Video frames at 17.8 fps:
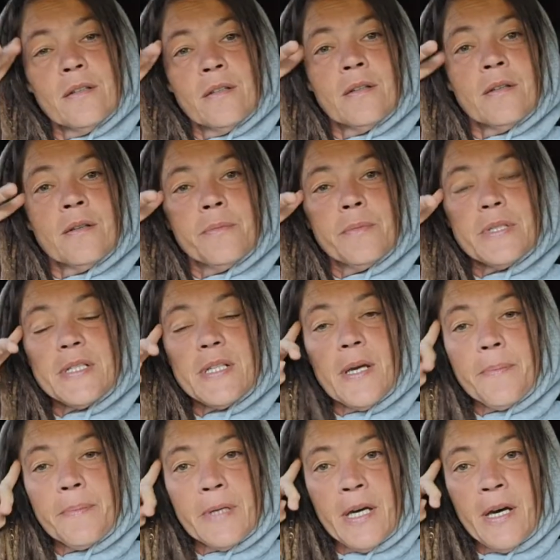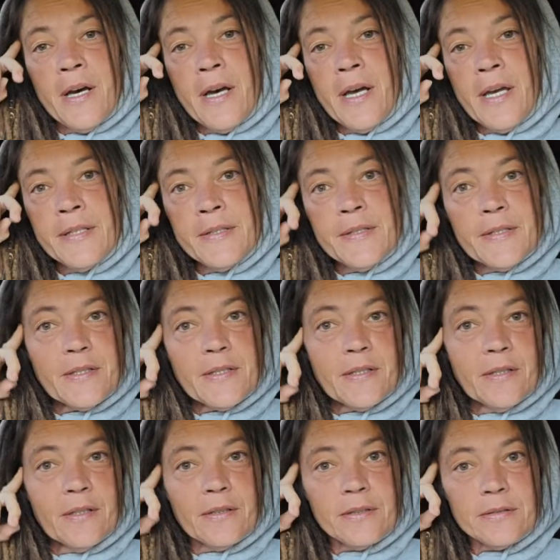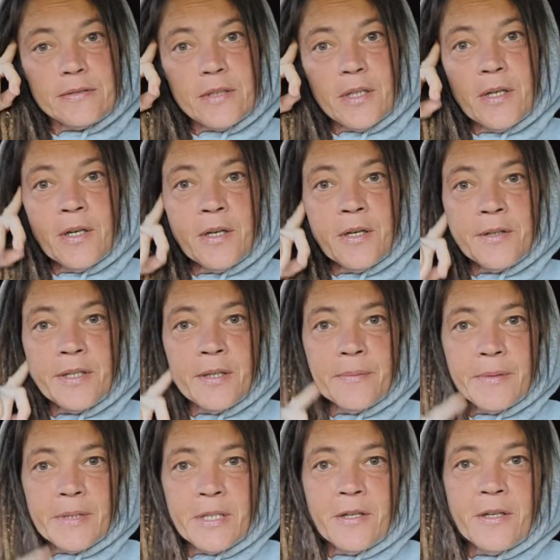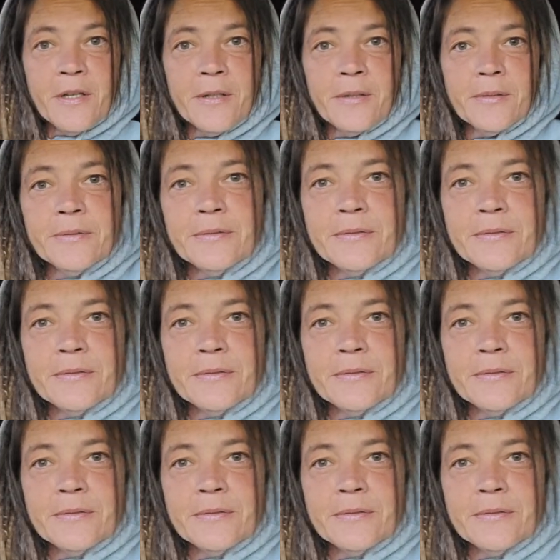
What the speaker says: What's up, guys? Oh, there we go.